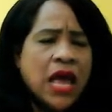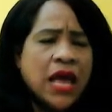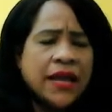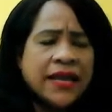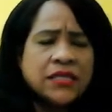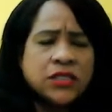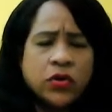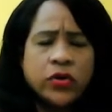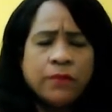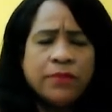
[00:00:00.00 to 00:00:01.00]
can
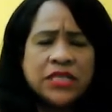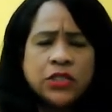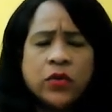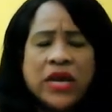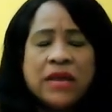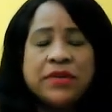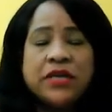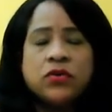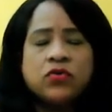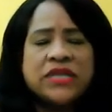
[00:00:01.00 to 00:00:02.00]
sodium benzoate be
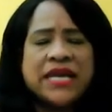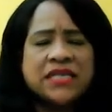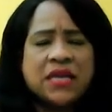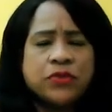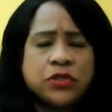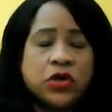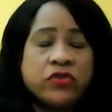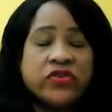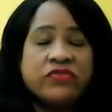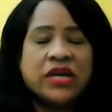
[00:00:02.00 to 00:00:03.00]
used as a
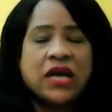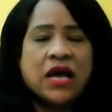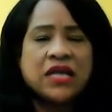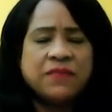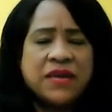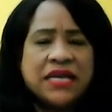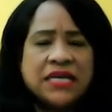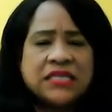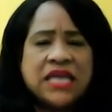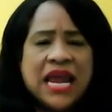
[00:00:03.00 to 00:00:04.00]
preservative in cosmetics?
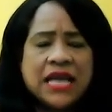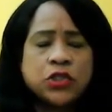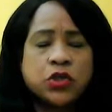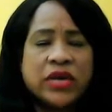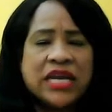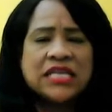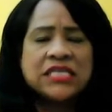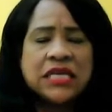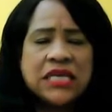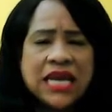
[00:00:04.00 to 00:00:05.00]
The answer is
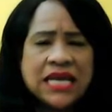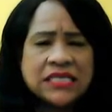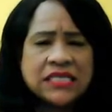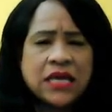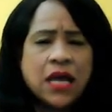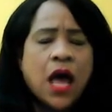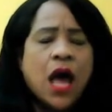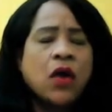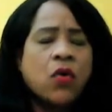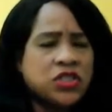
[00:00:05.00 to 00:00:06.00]
yes.
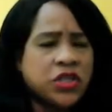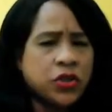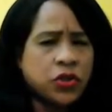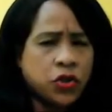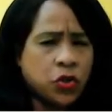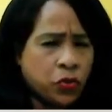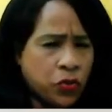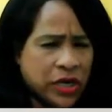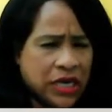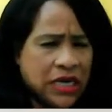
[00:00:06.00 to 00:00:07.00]
Question
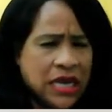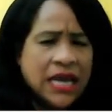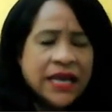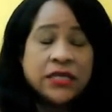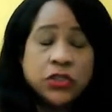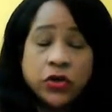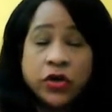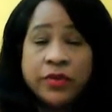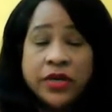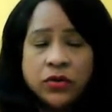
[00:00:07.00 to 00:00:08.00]
three, can sugar
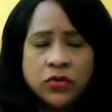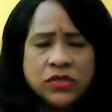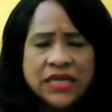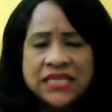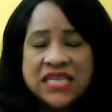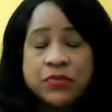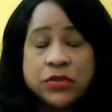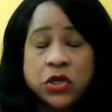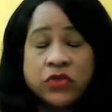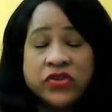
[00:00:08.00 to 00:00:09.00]
be used as a
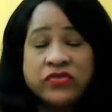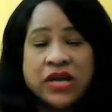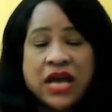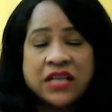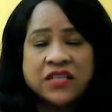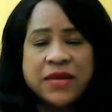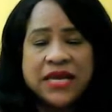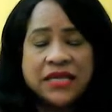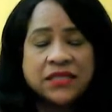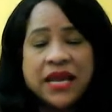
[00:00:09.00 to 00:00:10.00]
preservative in
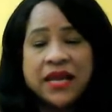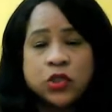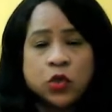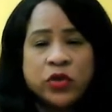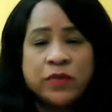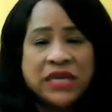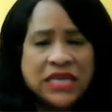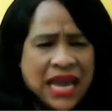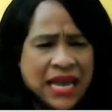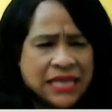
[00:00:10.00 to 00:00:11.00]
cosmetics? The answer would be
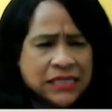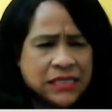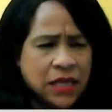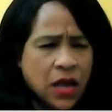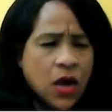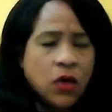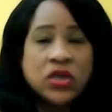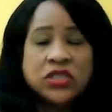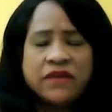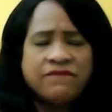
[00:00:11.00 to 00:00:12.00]
yes.
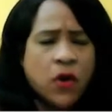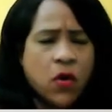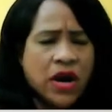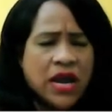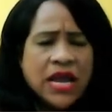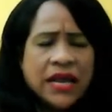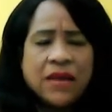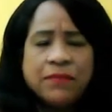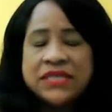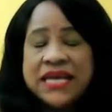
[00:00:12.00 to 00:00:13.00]
Question four,
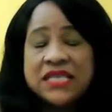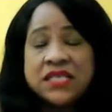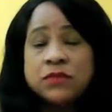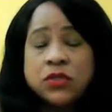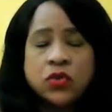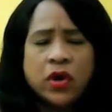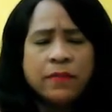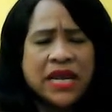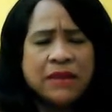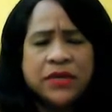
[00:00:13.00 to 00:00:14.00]
can potassium
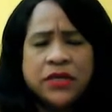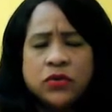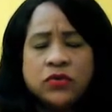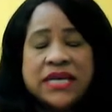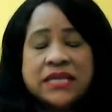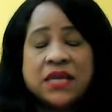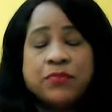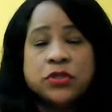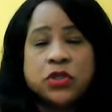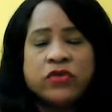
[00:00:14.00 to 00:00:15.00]
sorbate be used as a
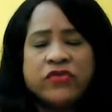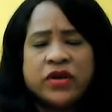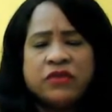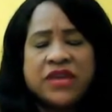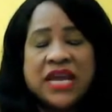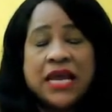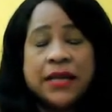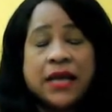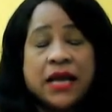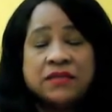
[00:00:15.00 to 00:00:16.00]
preservative in
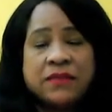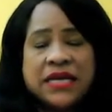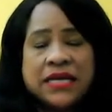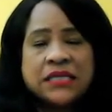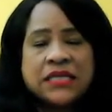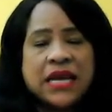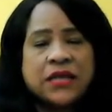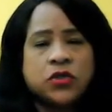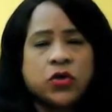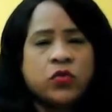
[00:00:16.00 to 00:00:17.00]
cosmetics? The
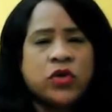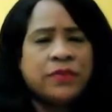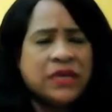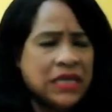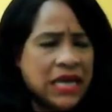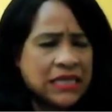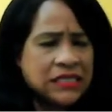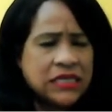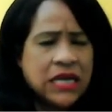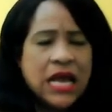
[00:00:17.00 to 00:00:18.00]
answer would be
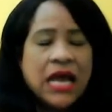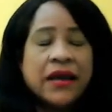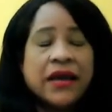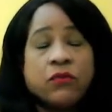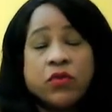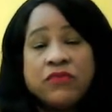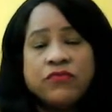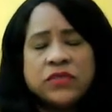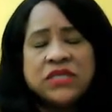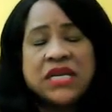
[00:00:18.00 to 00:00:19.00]
yes. Can
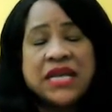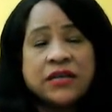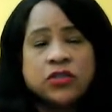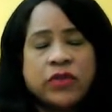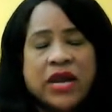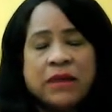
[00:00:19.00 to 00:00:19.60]
grapefruit seed extract